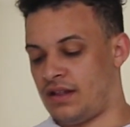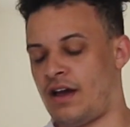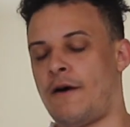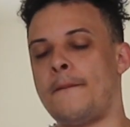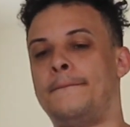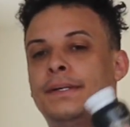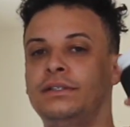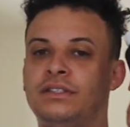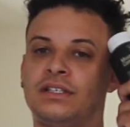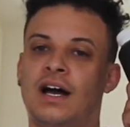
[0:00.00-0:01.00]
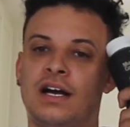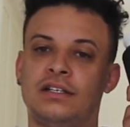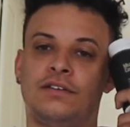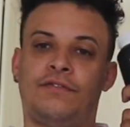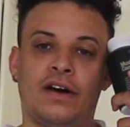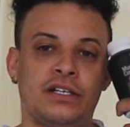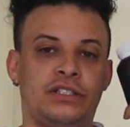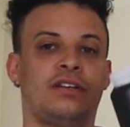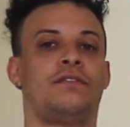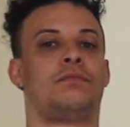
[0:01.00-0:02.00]
that help boost the cognitive
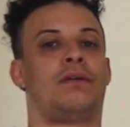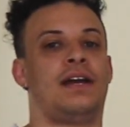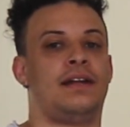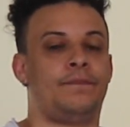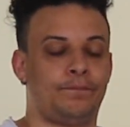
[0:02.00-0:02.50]
function of your brain.